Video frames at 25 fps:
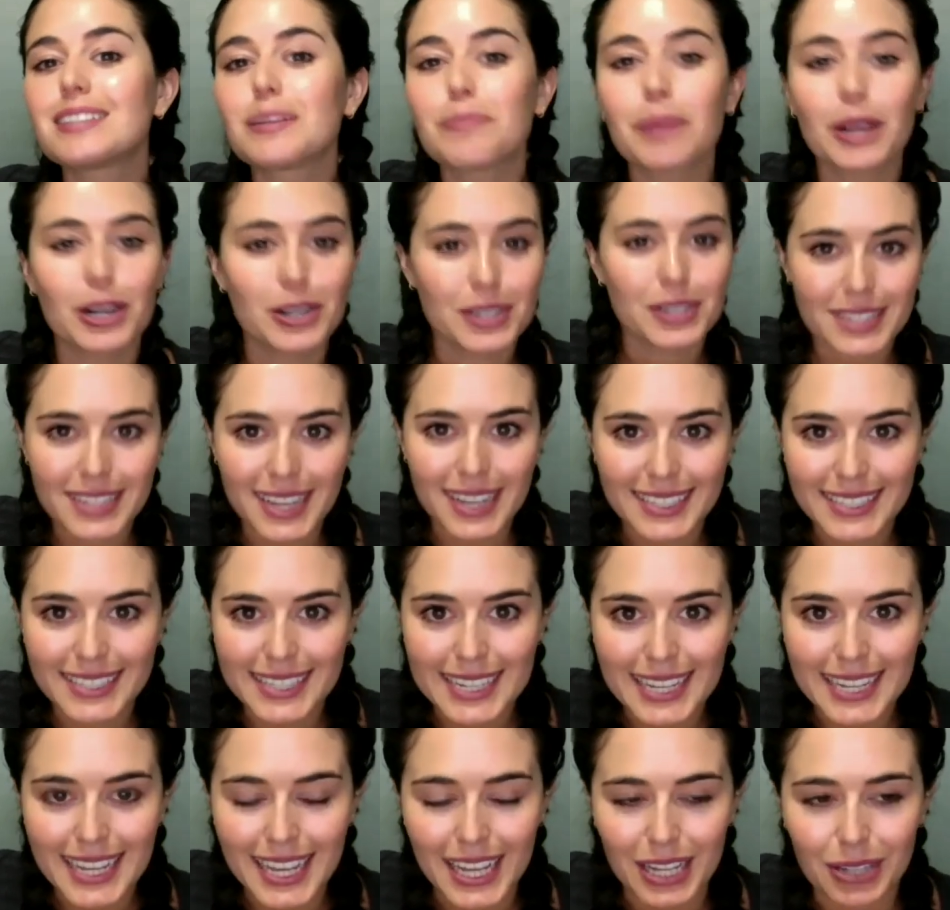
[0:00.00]
a parasite
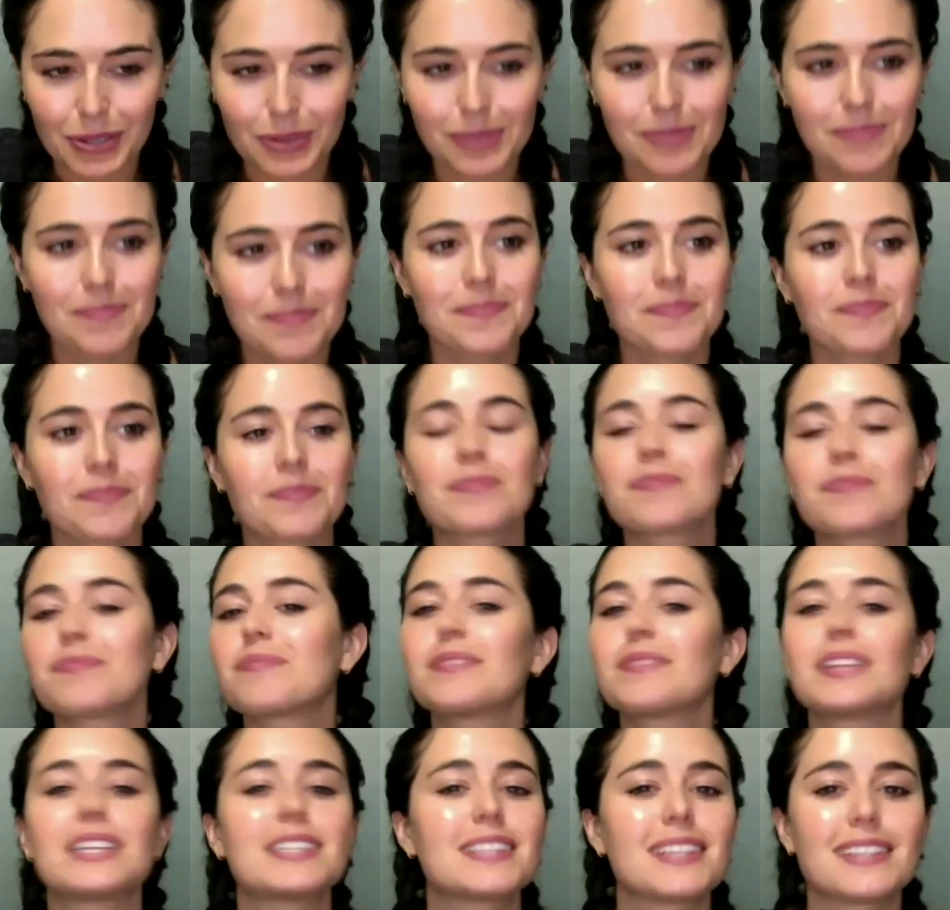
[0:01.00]
to kill.
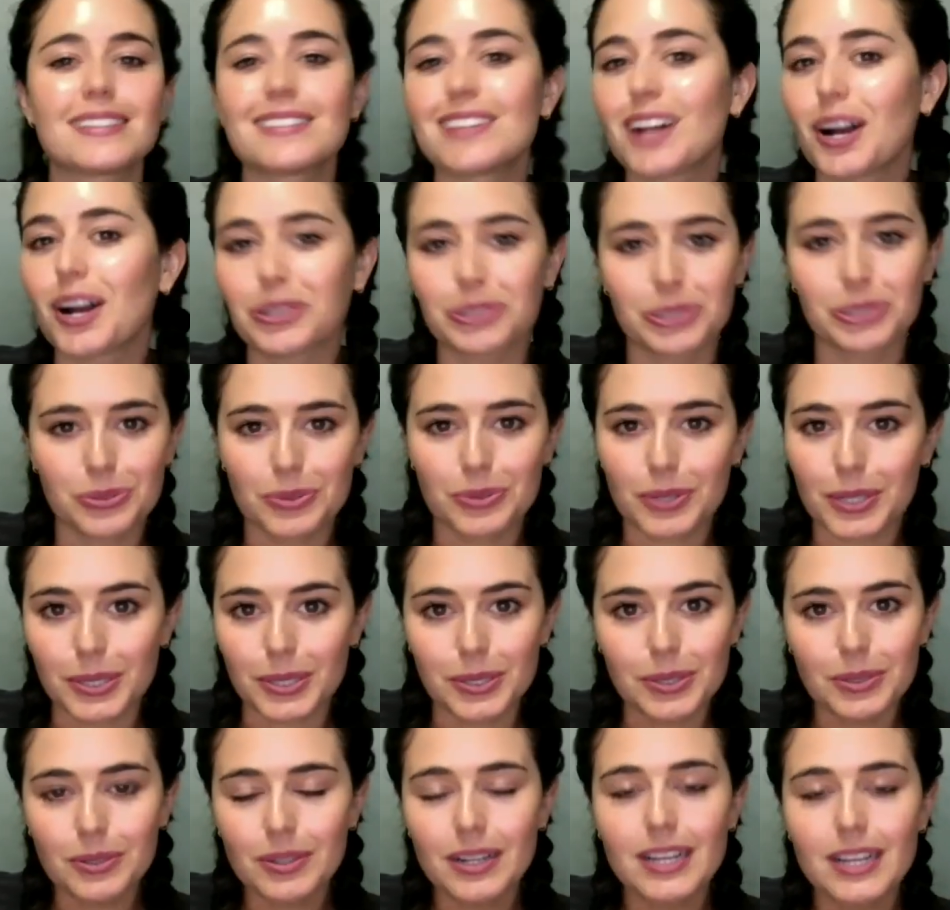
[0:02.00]
This is not
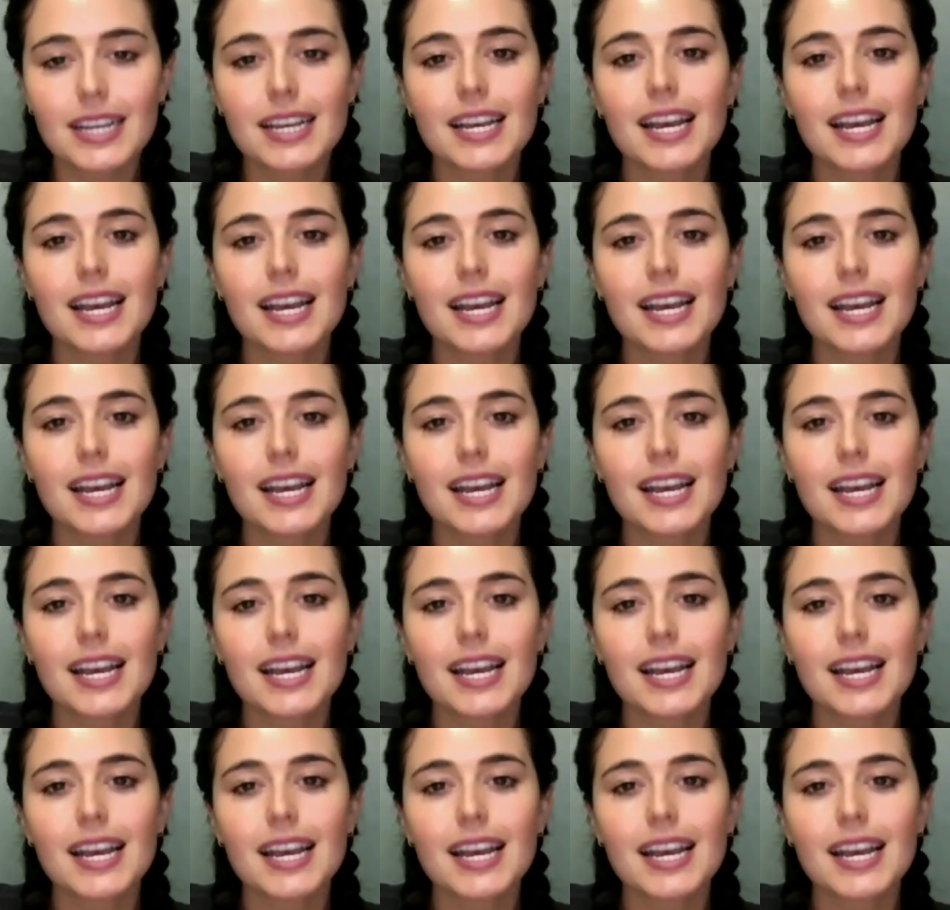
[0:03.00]
true,